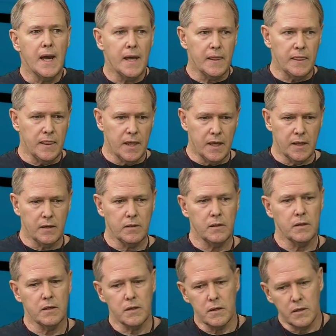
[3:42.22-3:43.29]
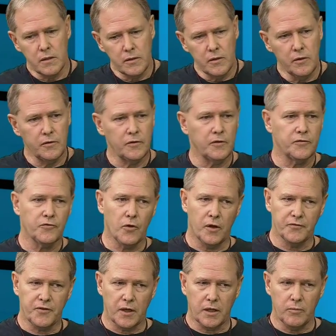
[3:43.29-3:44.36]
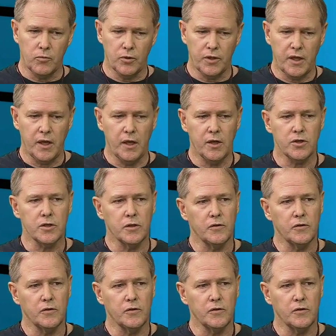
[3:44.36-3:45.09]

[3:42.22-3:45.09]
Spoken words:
And then it starts that communication,